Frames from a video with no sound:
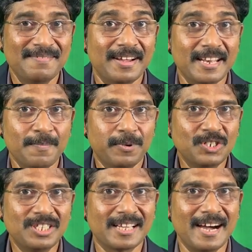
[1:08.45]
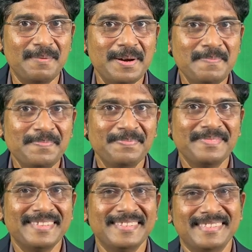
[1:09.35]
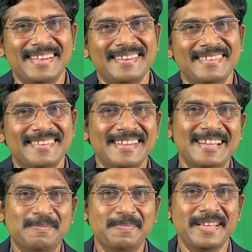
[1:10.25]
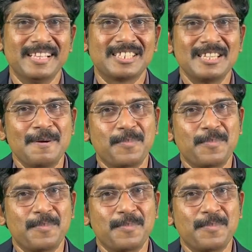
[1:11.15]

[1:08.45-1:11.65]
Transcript: When he puts the comma, then it makes